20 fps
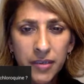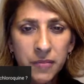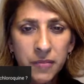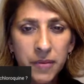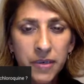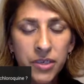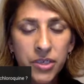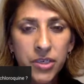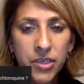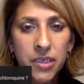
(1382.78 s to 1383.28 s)

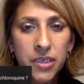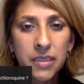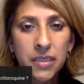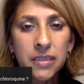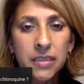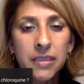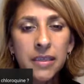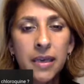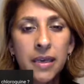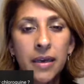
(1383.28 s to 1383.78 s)

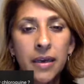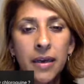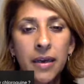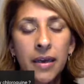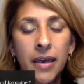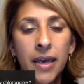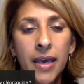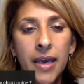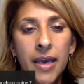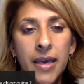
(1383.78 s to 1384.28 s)
patients,
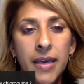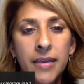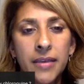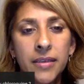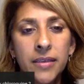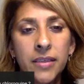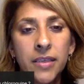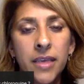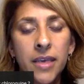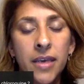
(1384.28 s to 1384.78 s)

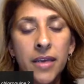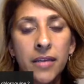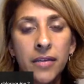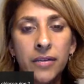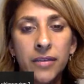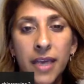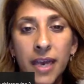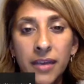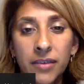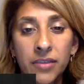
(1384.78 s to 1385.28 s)
and there's
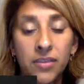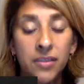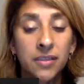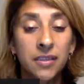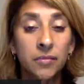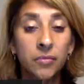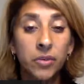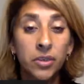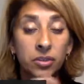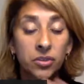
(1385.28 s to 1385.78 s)
actually
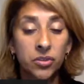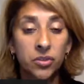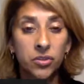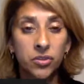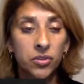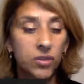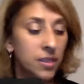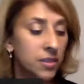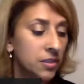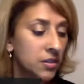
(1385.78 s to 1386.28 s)
some
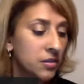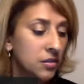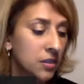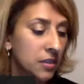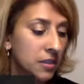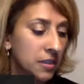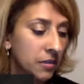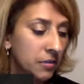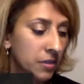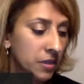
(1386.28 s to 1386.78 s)
concern. I just saw
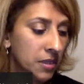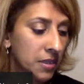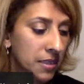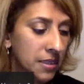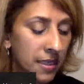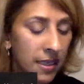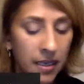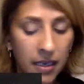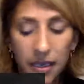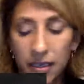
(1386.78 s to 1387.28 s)
something
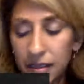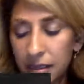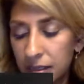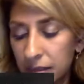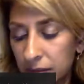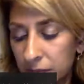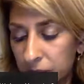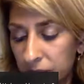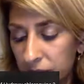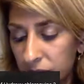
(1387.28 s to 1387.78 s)
today that
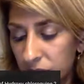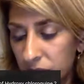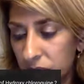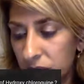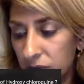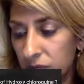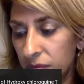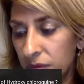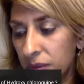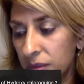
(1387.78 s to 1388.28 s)
the
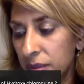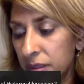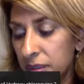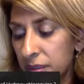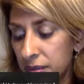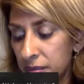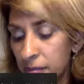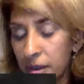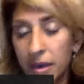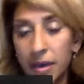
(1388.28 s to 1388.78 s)
patients feel like
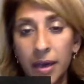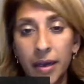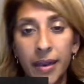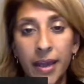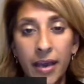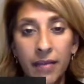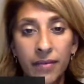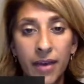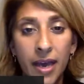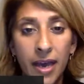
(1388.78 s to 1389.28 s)
they may not
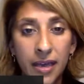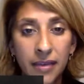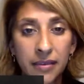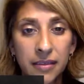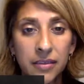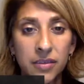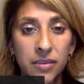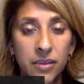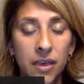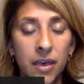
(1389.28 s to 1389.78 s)
have
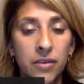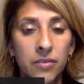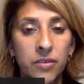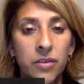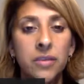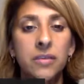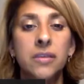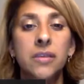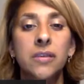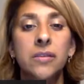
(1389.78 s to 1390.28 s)
access to
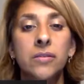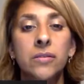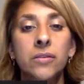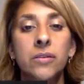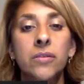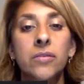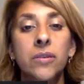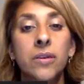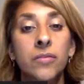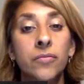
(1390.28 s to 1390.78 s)

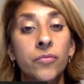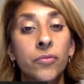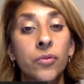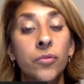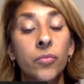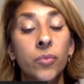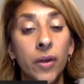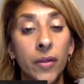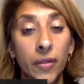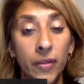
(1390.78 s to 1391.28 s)
hydroxychloroquine
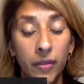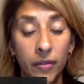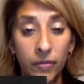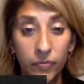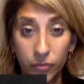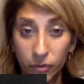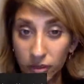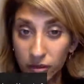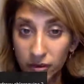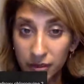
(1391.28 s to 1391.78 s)

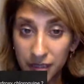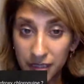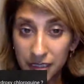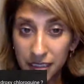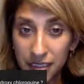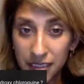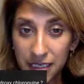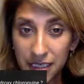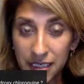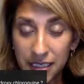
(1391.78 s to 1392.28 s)
for their
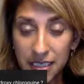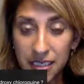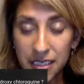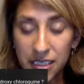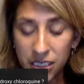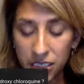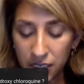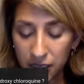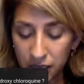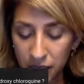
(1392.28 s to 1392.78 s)
existing
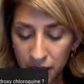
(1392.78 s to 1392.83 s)
condition.